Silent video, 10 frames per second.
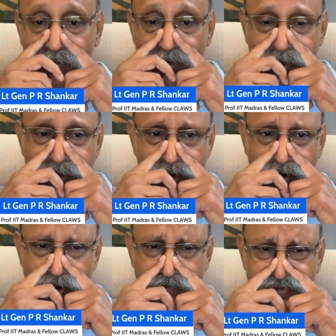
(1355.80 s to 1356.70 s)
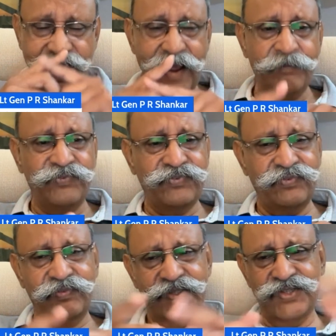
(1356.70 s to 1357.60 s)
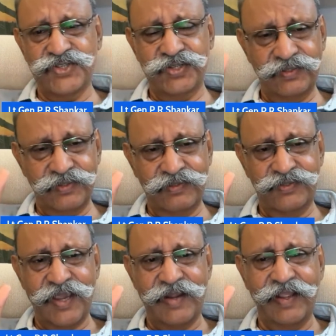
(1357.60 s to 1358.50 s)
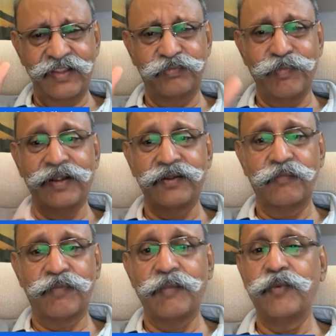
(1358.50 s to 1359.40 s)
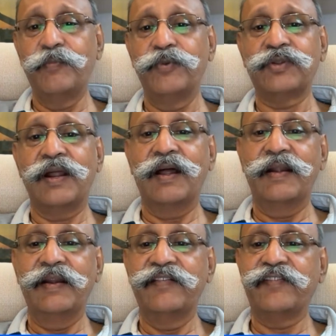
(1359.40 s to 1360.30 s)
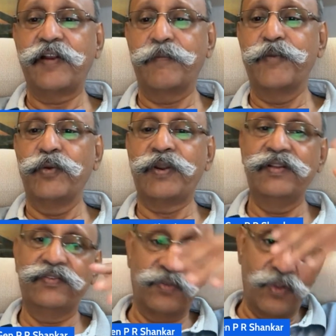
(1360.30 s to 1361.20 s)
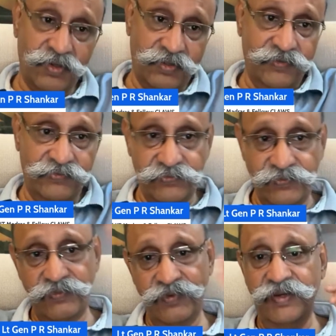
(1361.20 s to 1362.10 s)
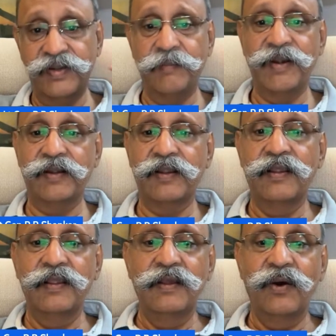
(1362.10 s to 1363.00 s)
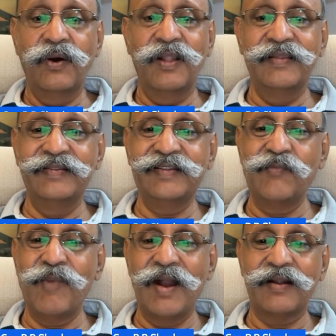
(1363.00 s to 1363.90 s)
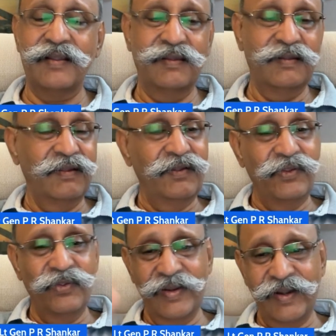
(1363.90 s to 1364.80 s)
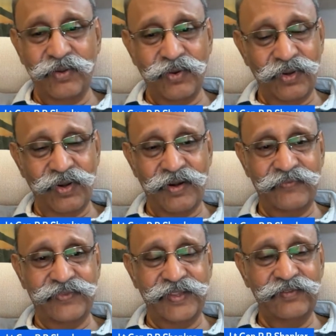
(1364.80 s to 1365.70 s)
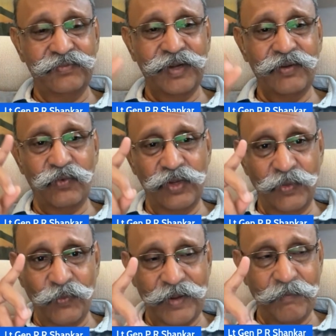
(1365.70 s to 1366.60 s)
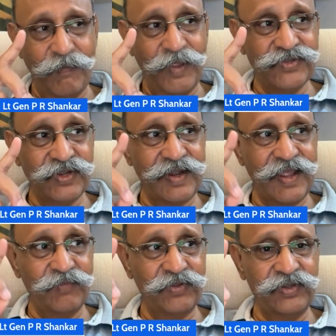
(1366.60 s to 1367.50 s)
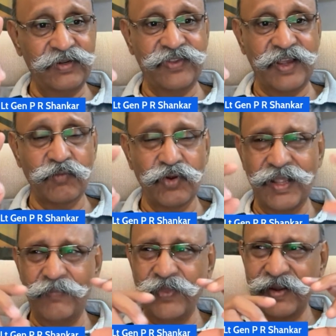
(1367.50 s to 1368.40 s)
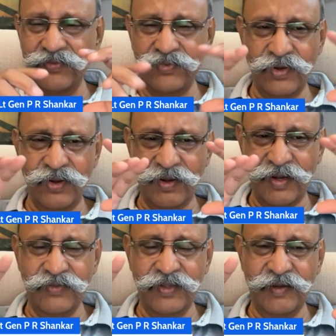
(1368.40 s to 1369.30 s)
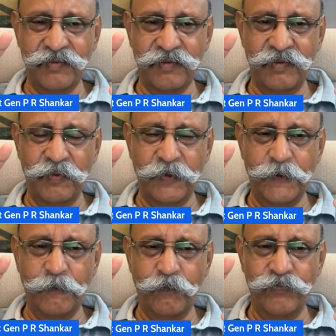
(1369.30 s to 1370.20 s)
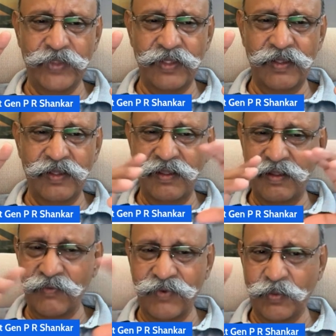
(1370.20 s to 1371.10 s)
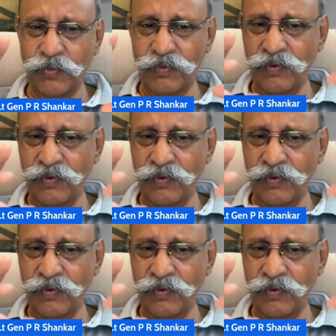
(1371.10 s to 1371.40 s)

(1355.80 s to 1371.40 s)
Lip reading: Now there are a lot of dams which China has built on Brahmaputra and its tributaries north of in Tibet. All these I marked. You will get whole lot of things, but only one major dam is the Jangmu Dam. The rest are all run of the river